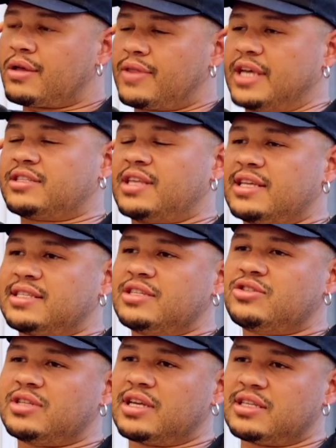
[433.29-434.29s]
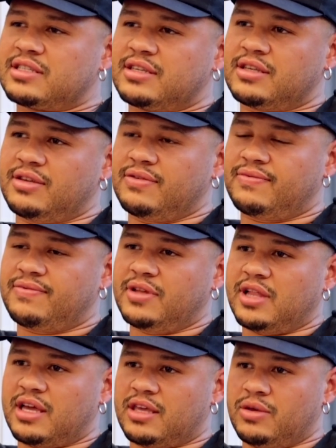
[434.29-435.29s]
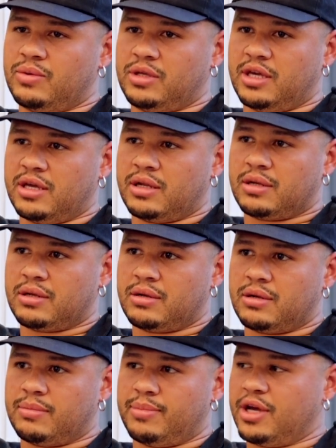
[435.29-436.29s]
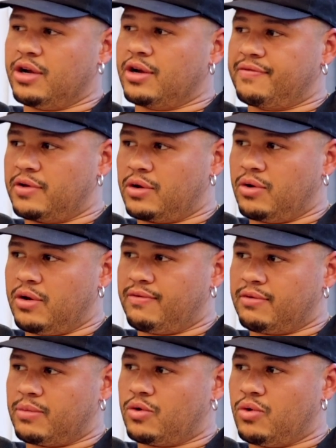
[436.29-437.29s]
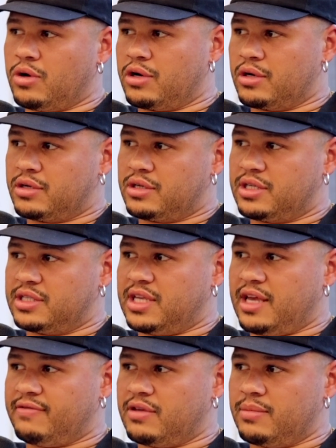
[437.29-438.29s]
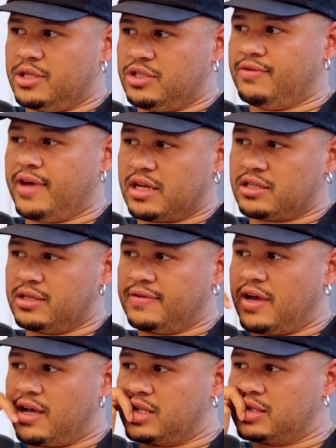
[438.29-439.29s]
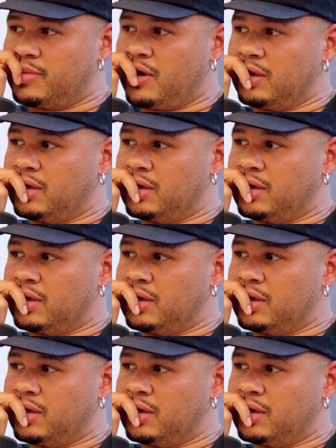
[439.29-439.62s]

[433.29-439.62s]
That's interesting, because you feel like you'd get bigger if you're going from corner to safety, but you've actually gotten smaller.